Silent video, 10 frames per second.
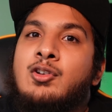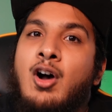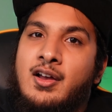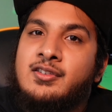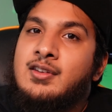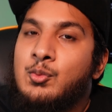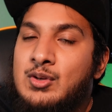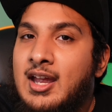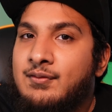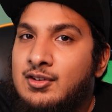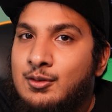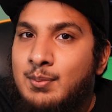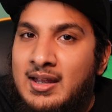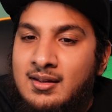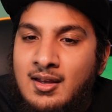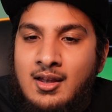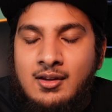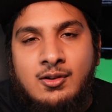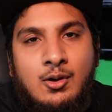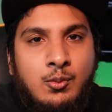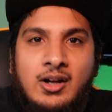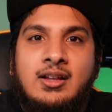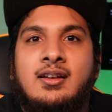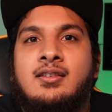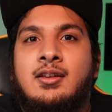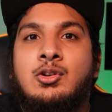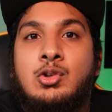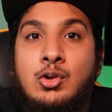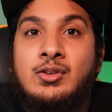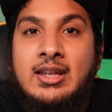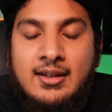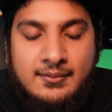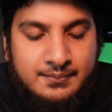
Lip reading: cost that we have to spend. So we're going to continue using it.